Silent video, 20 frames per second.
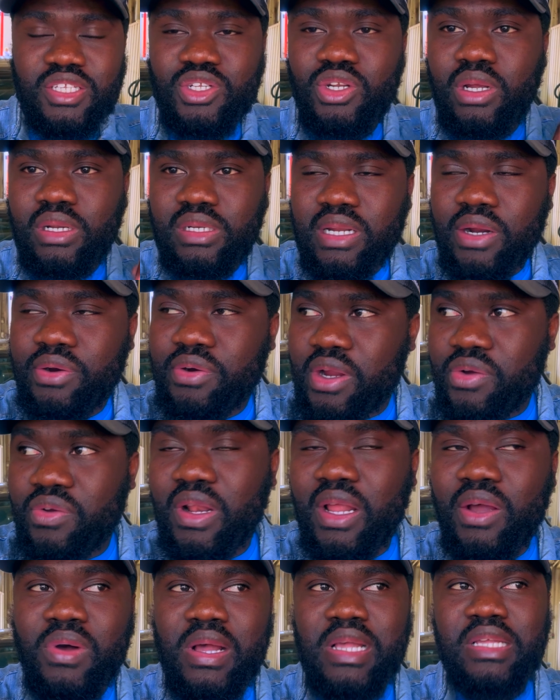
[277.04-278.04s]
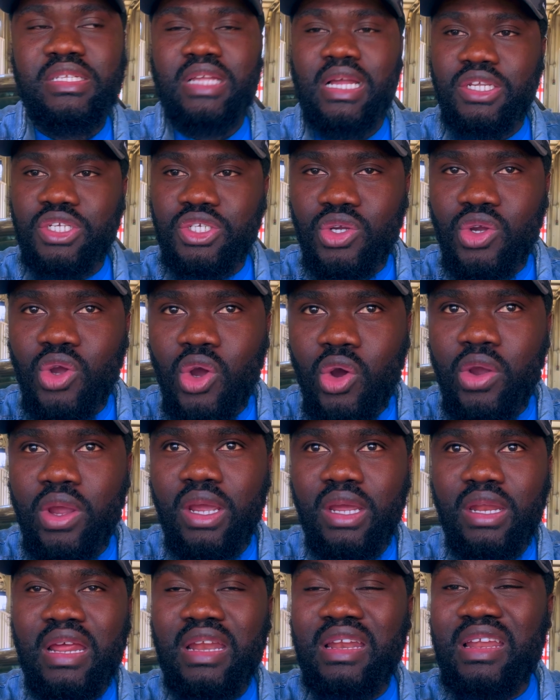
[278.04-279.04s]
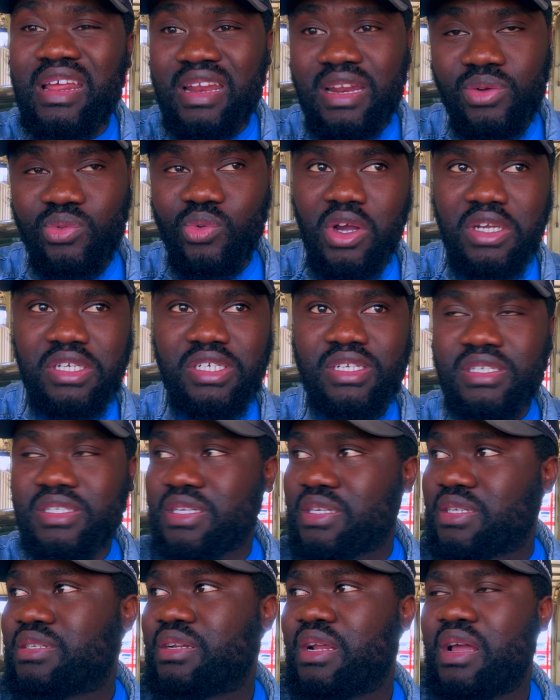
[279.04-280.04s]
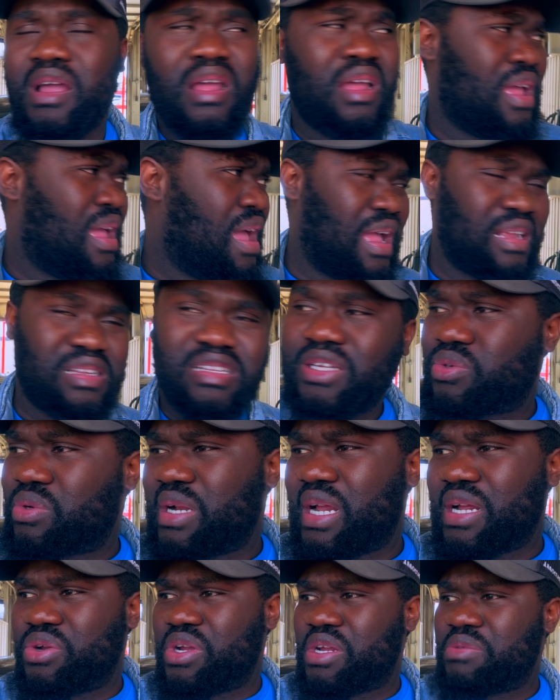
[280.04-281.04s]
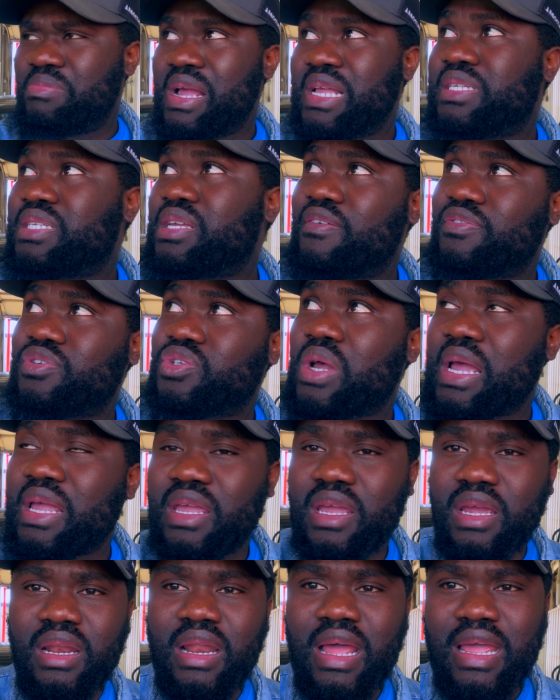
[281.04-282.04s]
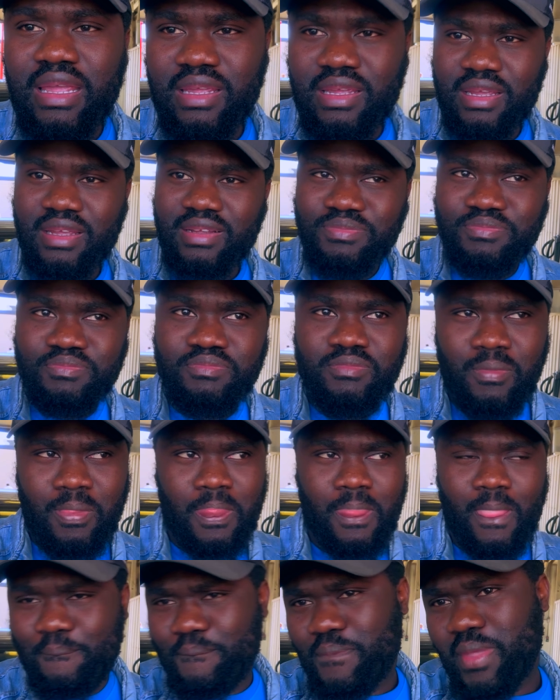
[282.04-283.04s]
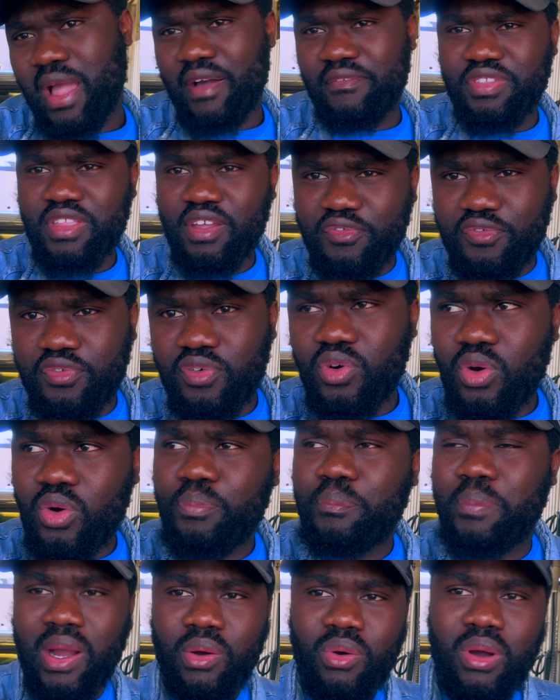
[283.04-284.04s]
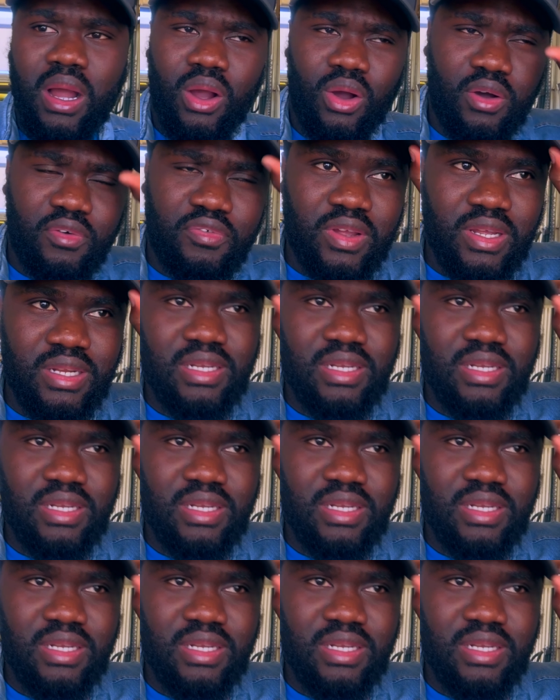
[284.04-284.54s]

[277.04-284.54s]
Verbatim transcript: not the regular ones that you go in and then it washes it I just want to do it myself so I can like have the full power of it.